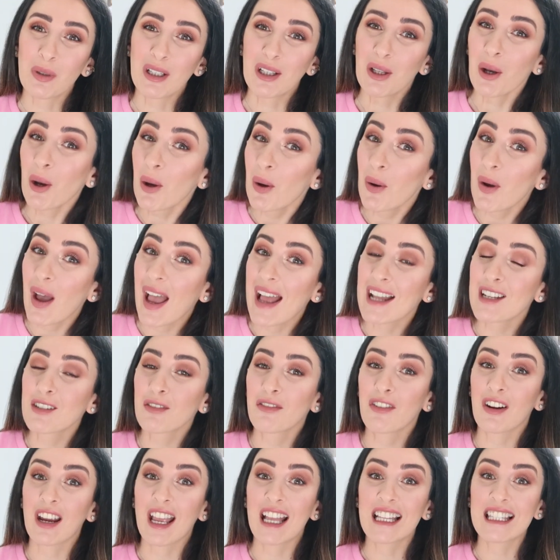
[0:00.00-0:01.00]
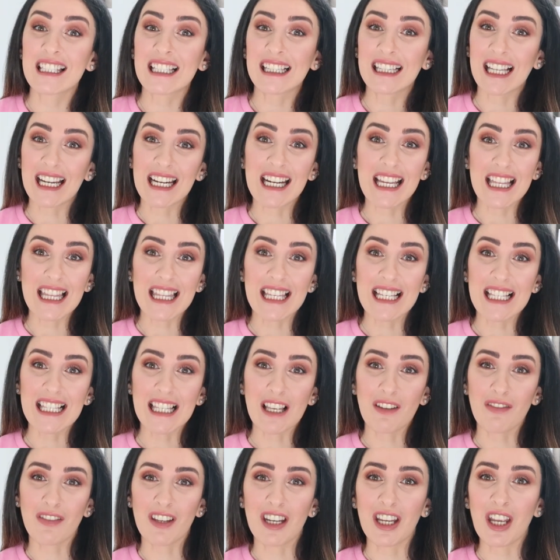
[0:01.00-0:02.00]
below and don't forget to like
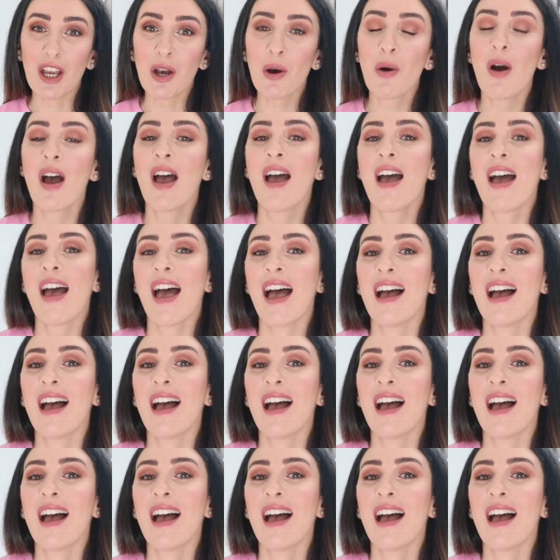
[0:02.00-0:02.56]
this video